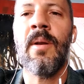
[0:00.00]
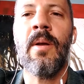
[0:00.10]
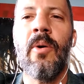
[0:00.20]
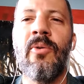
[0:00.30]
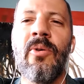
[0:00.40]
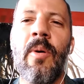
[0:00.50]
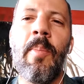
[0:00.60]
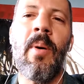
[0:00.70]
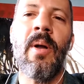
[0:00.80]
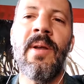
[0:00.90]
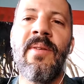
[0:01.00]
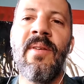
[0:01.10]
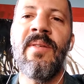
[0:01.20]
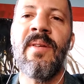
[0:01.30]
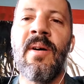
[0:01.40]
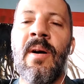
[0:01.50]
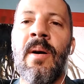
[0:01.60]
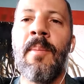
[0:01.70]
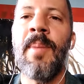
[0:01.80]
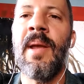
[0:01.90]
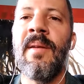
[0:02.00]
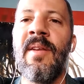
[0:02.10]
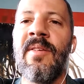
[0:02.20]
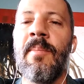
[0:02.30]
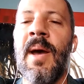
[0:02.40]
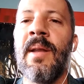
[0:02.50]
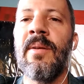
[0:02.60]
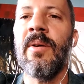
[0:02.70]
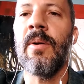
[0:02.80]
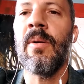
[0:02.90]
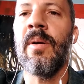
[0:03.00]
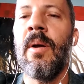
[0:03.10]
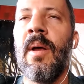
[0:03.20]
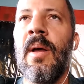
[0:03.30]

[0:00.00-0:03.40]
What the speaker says: and cultural policies are being dismantled,